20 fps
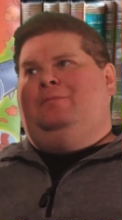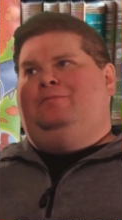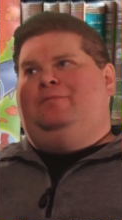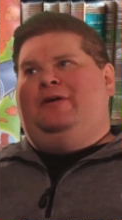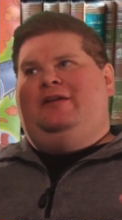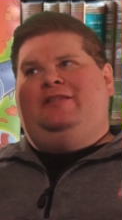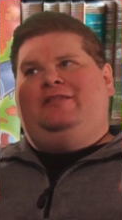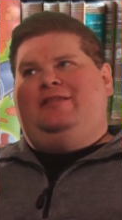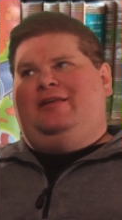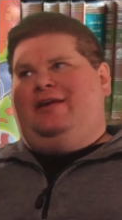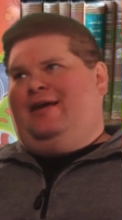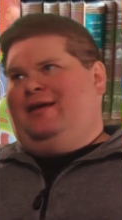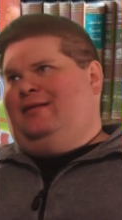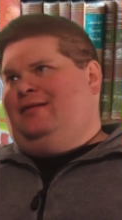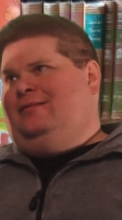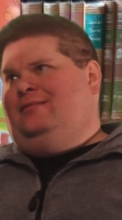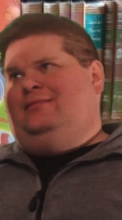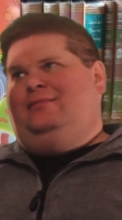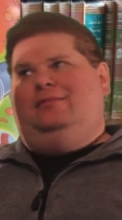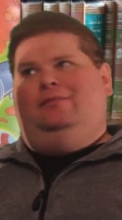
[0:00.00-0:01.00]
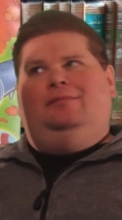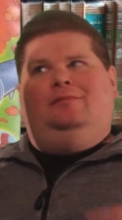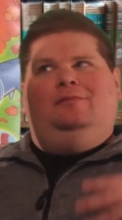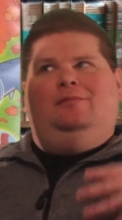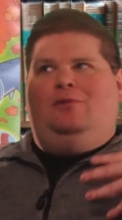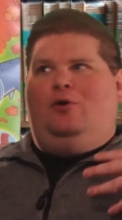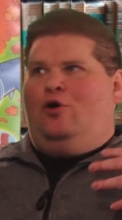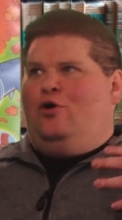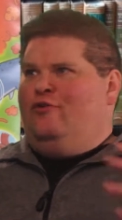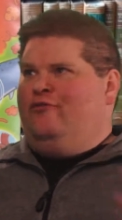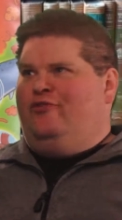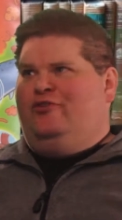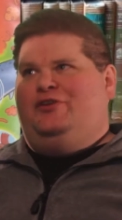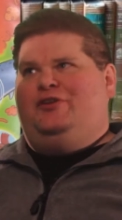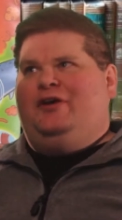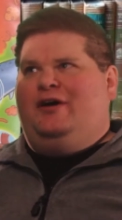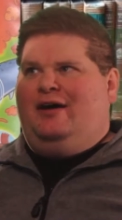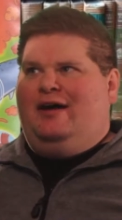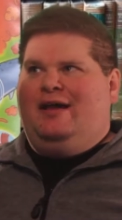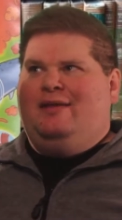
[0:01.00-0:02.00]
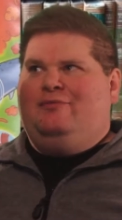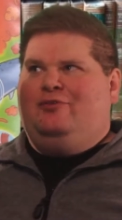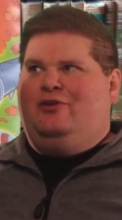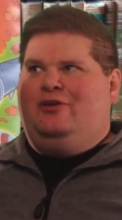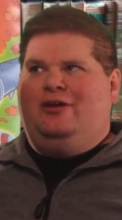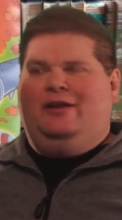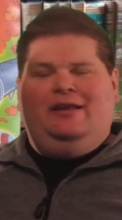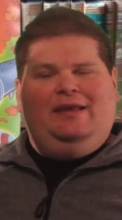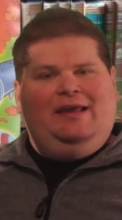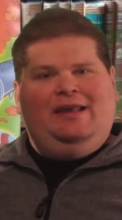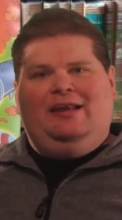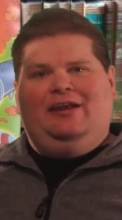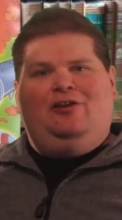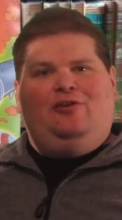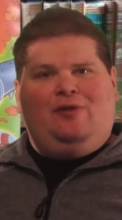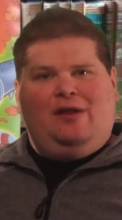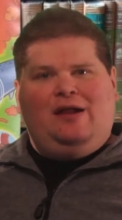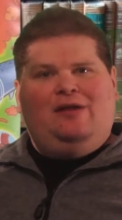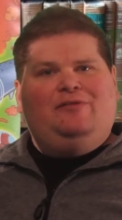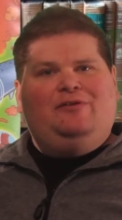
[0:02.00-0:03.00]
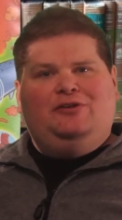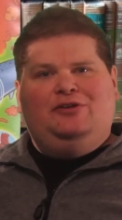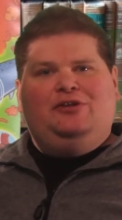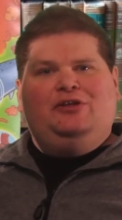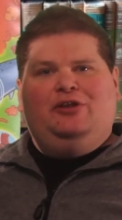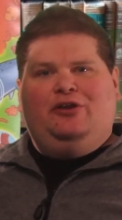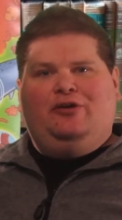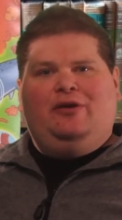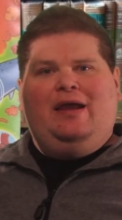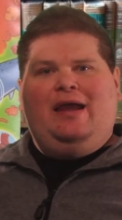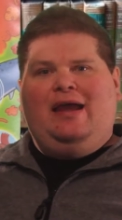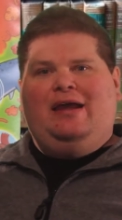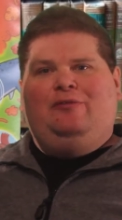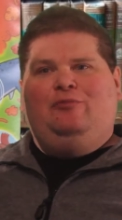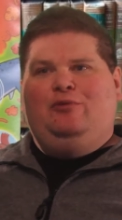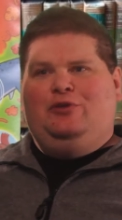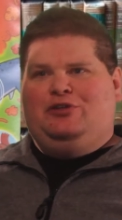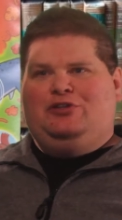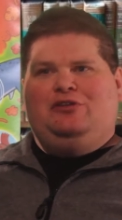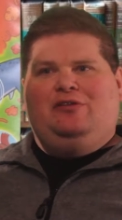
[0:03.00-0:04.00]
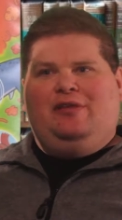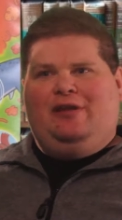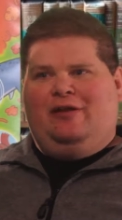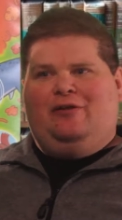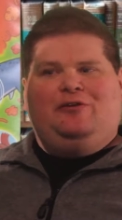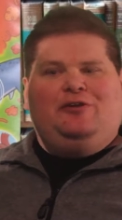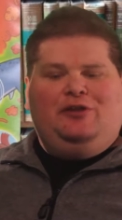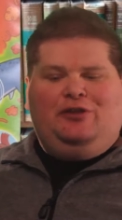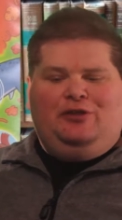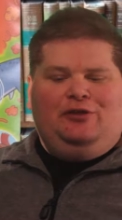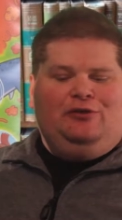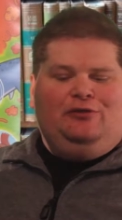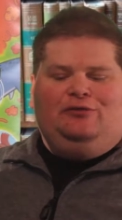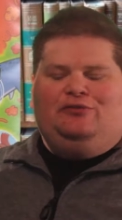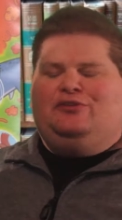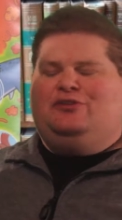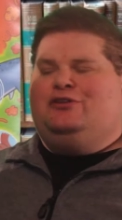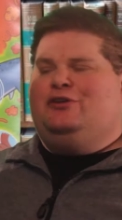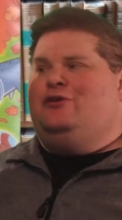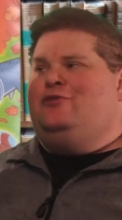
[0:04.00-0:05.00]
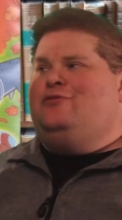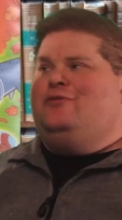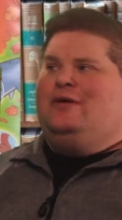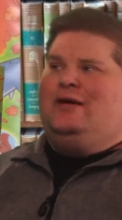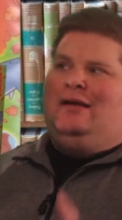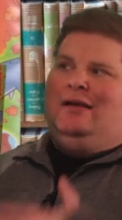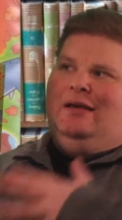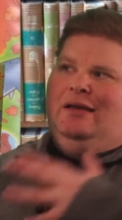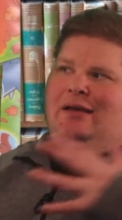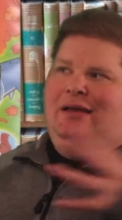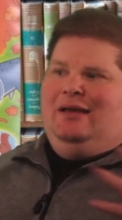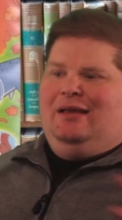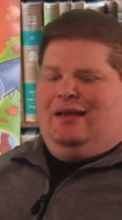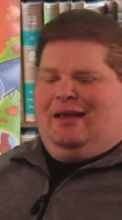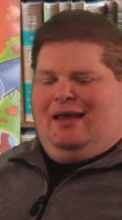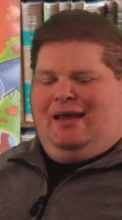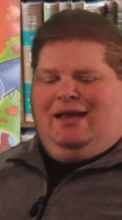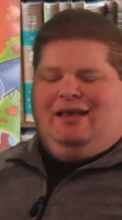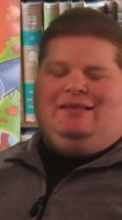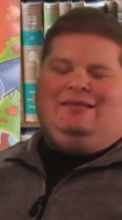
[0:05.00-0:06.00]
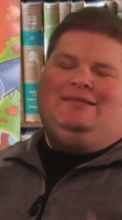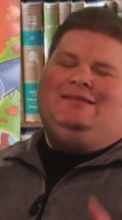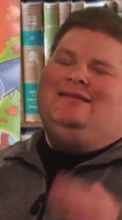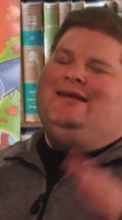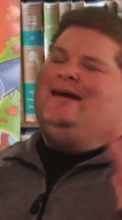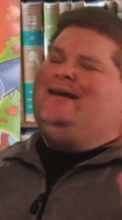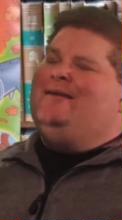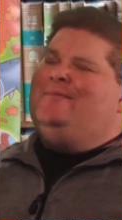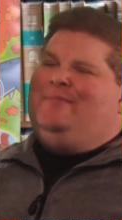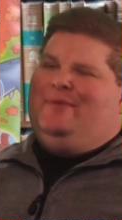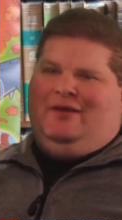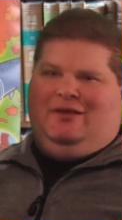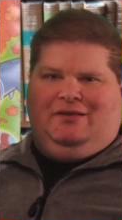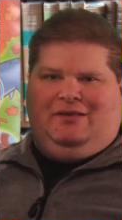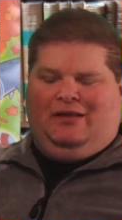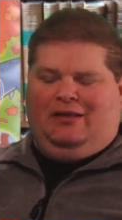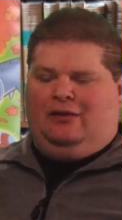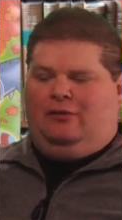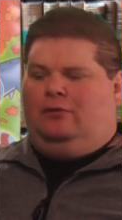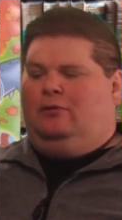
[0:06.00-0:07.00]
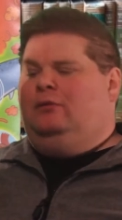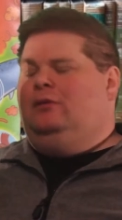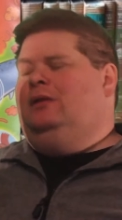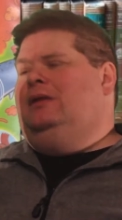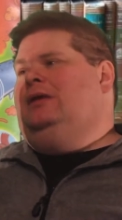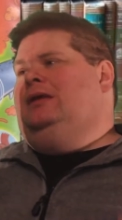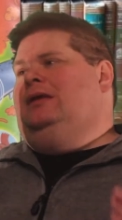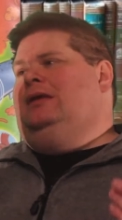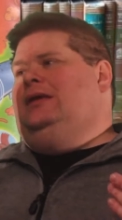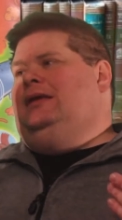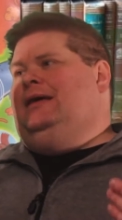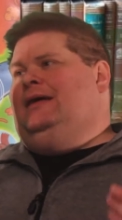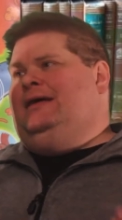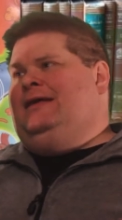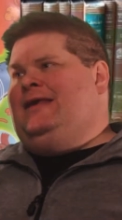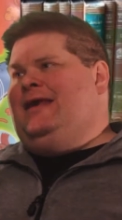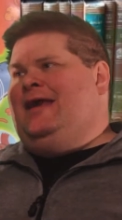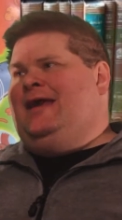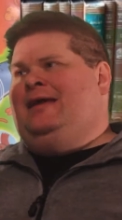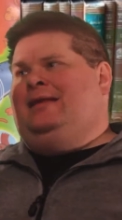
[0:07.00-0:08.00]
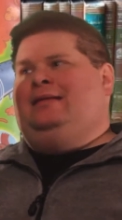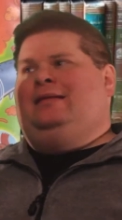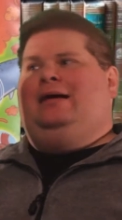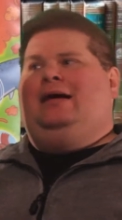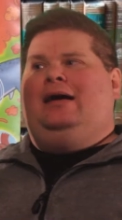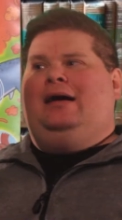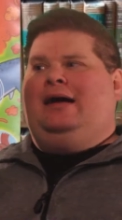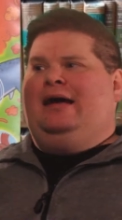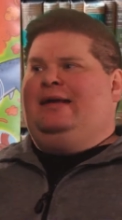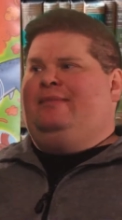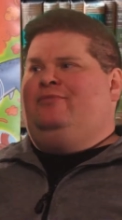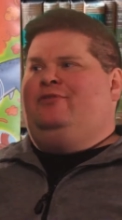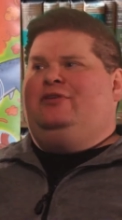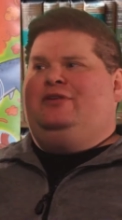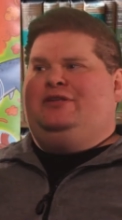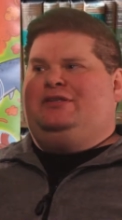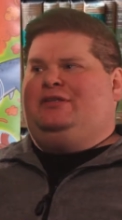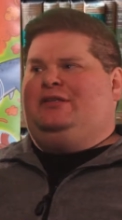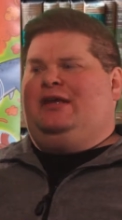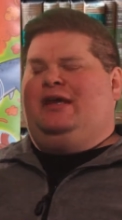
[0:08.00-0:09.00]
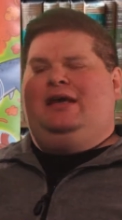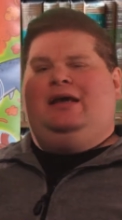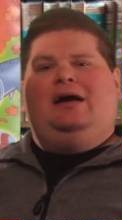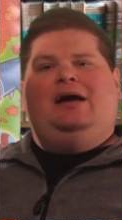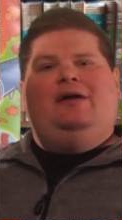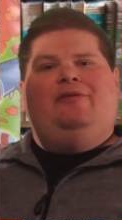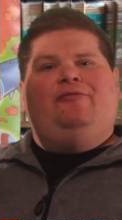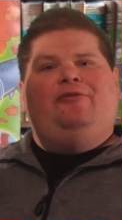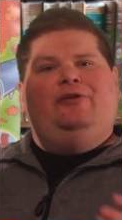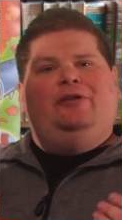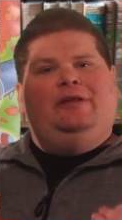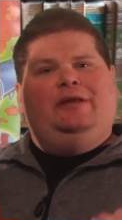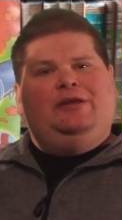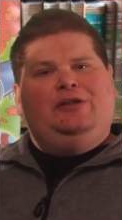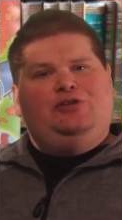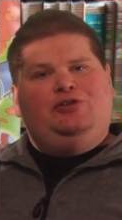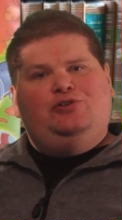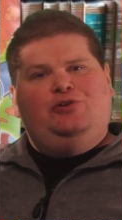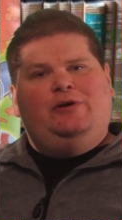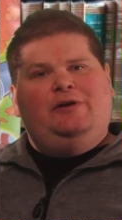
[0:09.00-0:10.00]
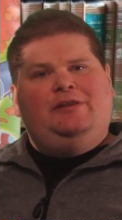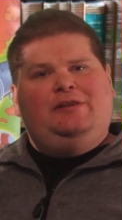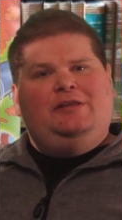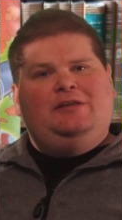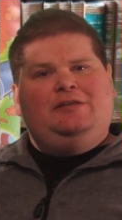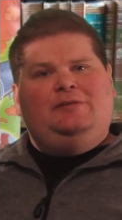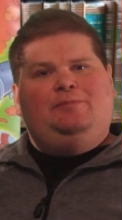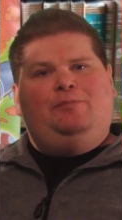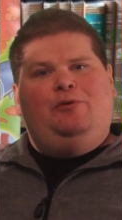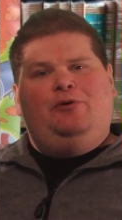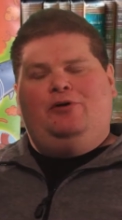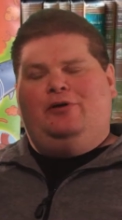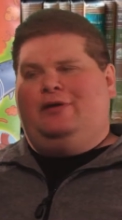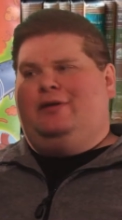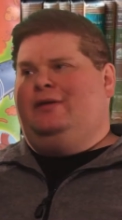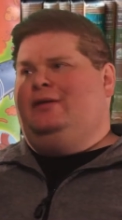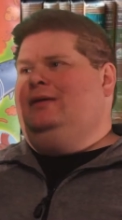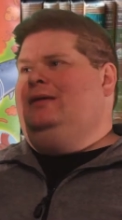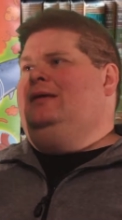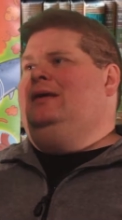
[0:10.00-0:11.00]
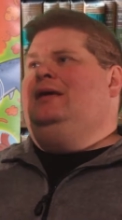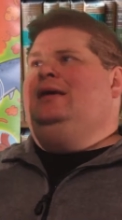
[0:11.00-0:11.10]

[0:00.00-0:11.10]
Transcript: but then over time you're going to get it ground into your head, which they're to use. So it's not a big deal. Again, I'm going to say I really enjoyed this book.